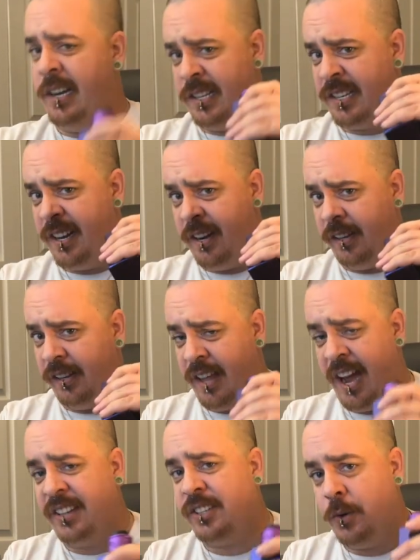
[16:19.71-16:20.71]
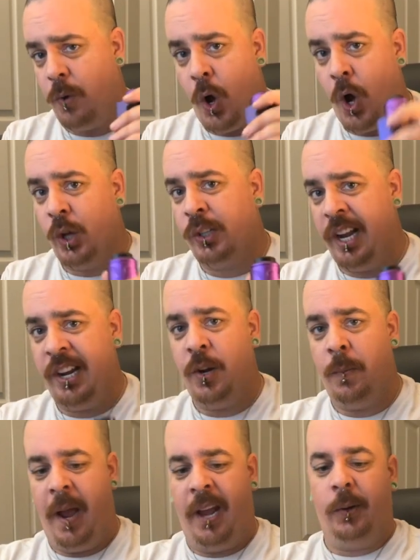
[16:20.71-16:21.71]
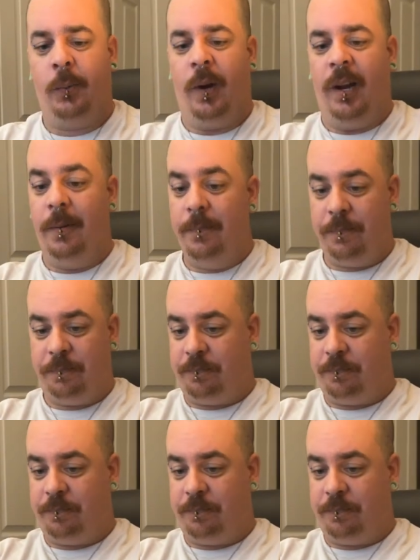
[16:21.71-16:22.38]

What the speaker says: It's going to last you all day no matter what.